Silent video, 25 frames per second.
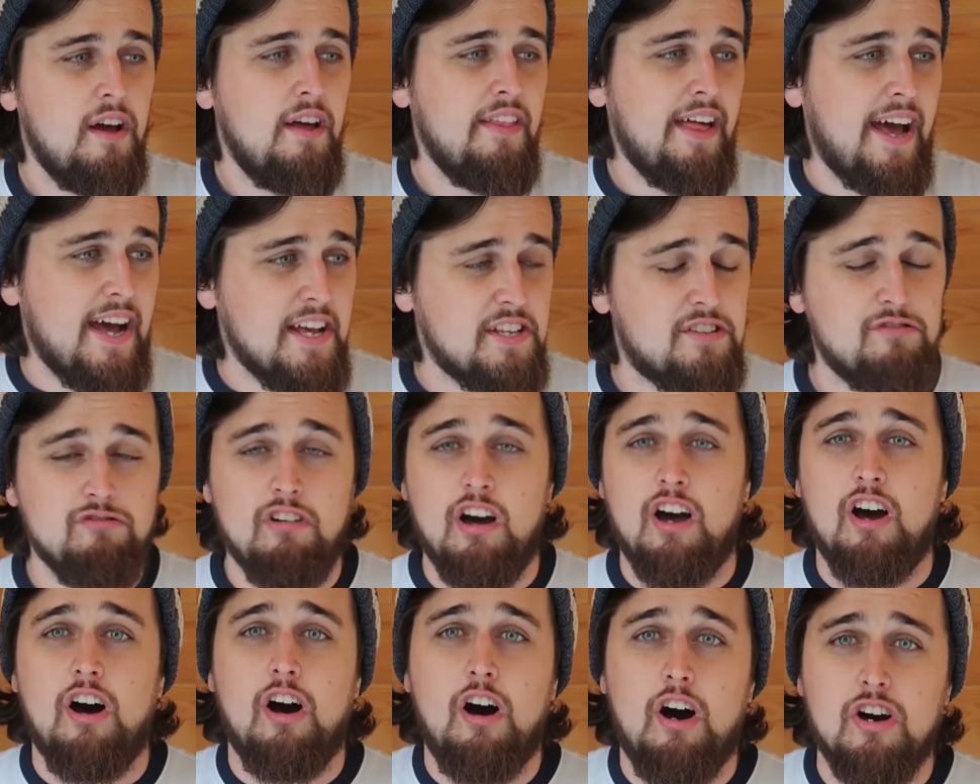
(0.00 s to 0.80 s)
That's
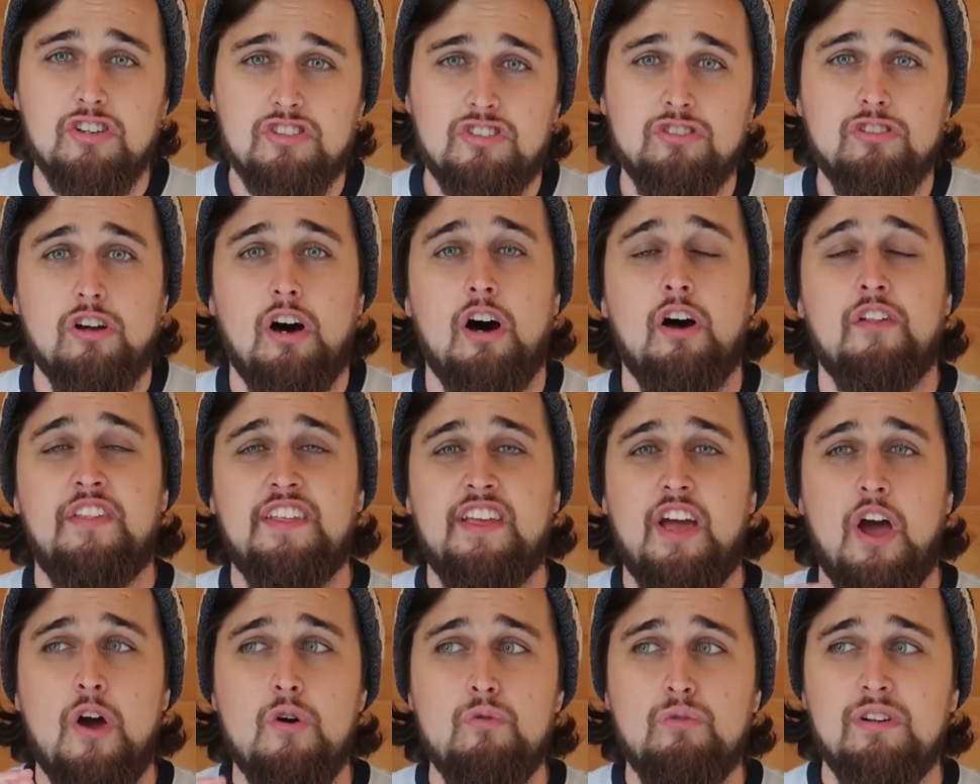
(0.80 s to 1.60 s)
right, Arsenal are
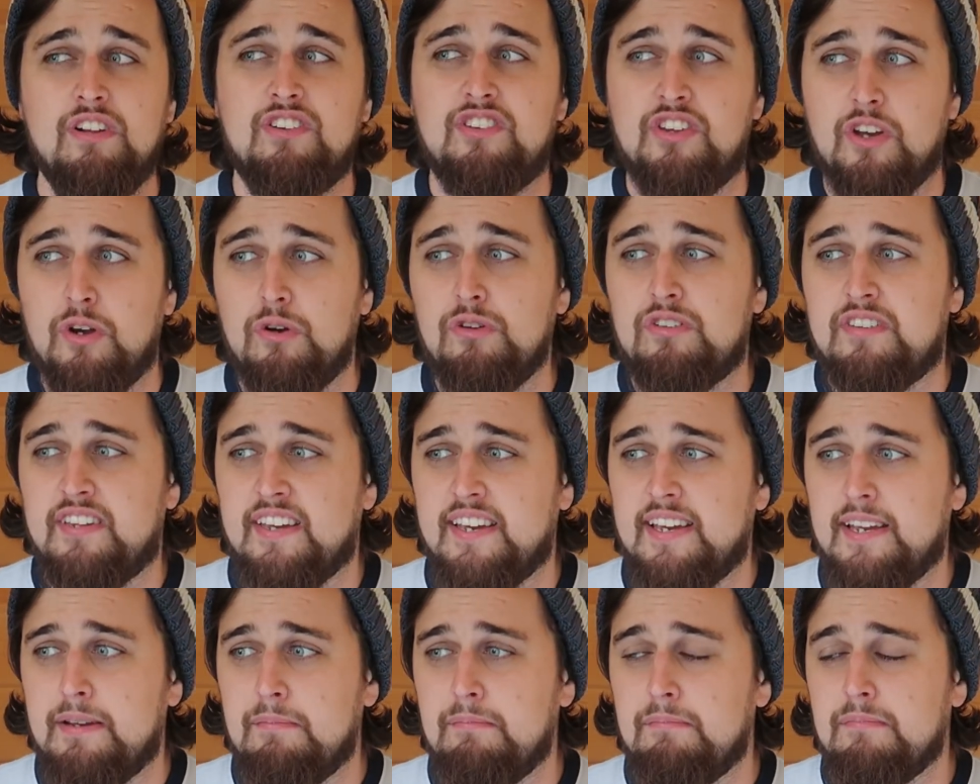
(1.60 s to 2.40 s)
the only two
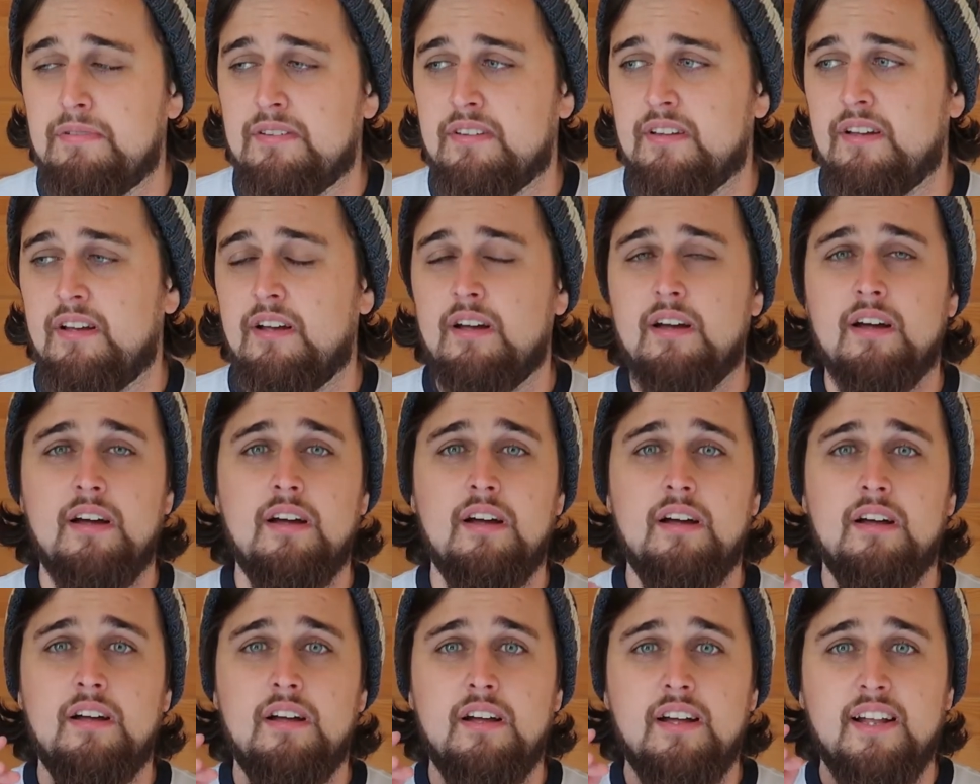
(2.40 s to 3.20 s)
teams
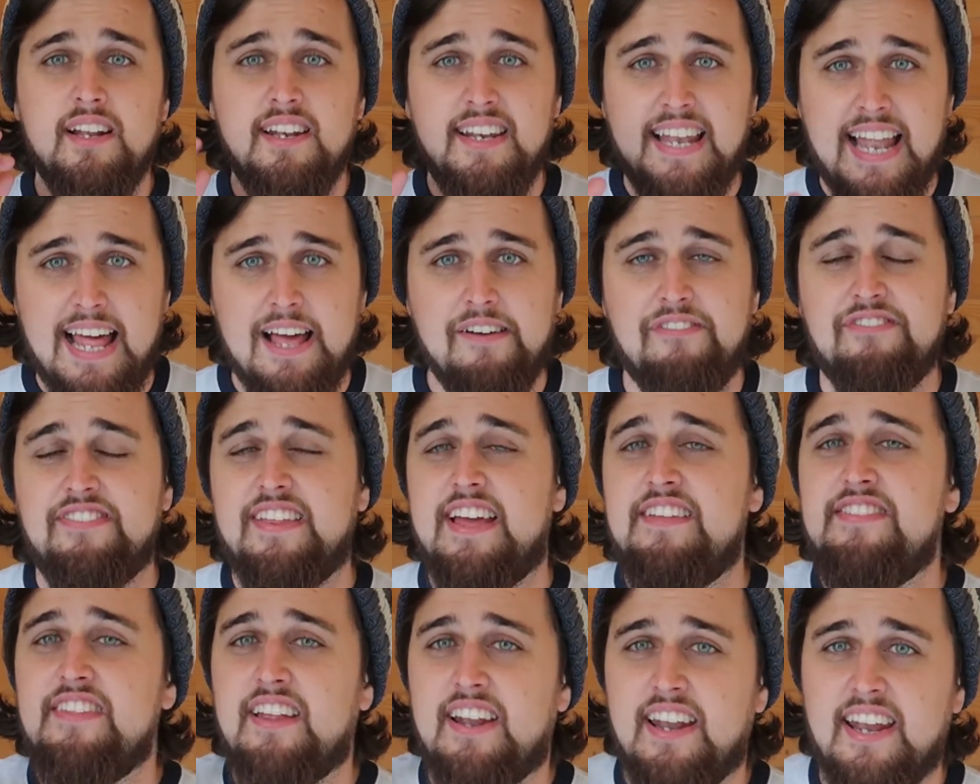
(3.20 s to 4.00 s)

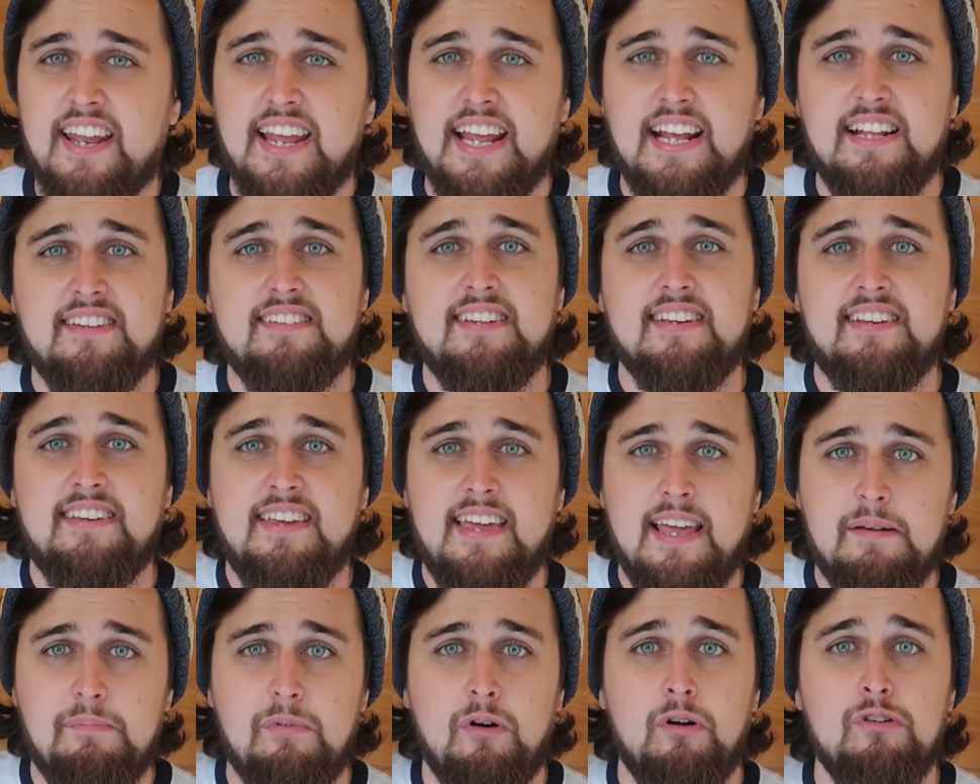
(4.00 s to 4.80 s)
left in the league to
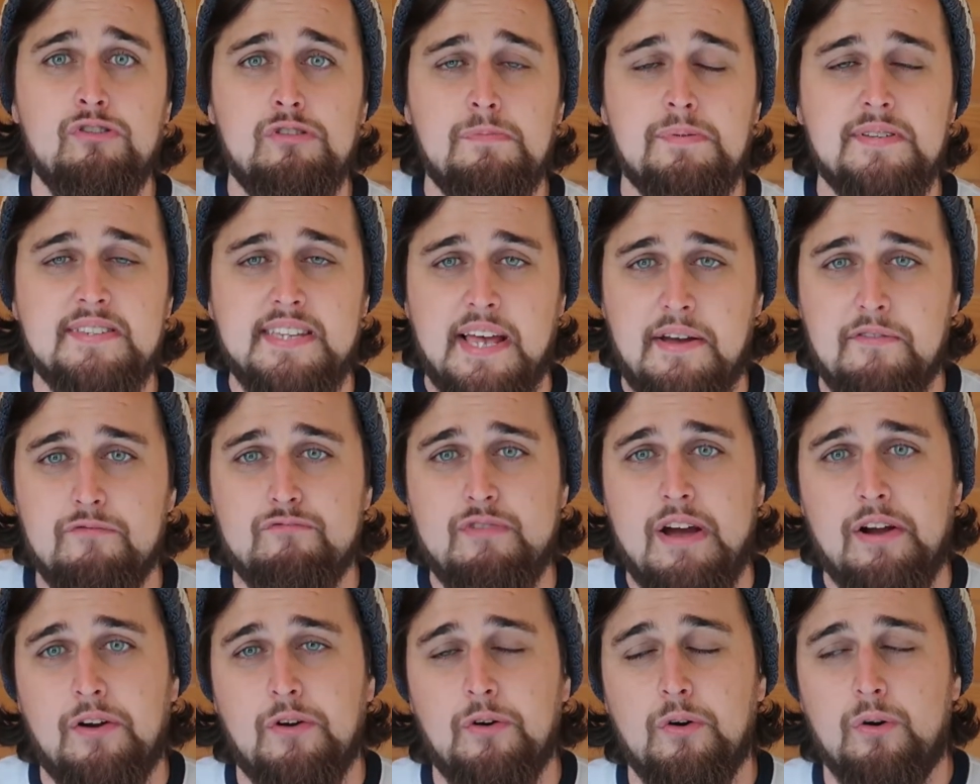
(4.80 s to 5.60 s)
keep 100%
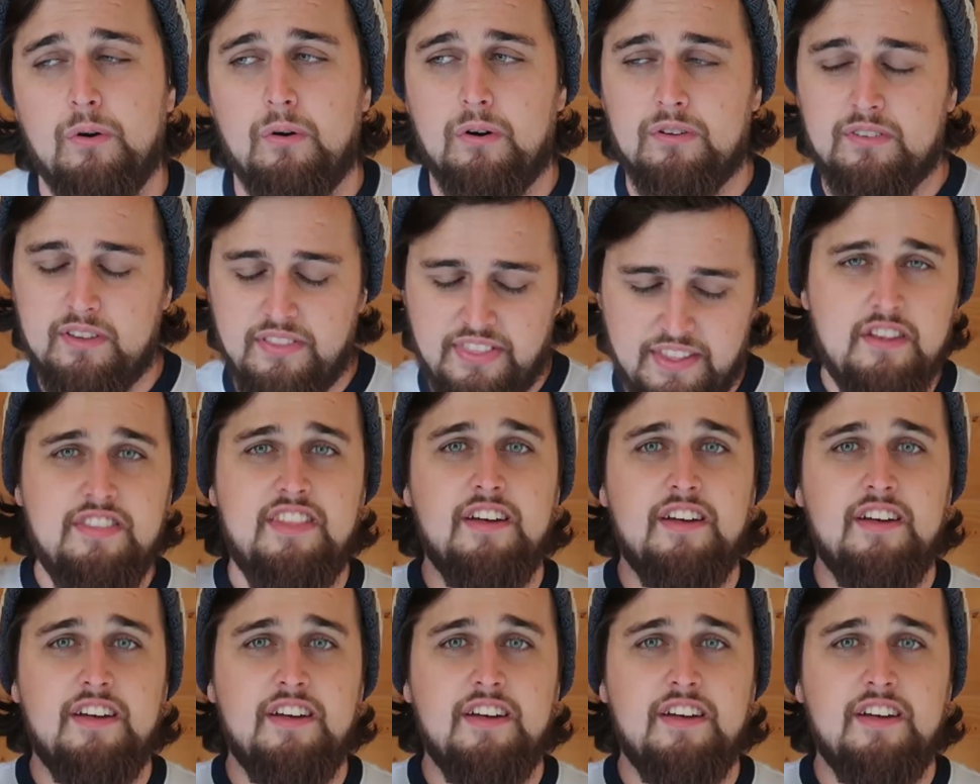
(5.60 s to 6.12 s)
record.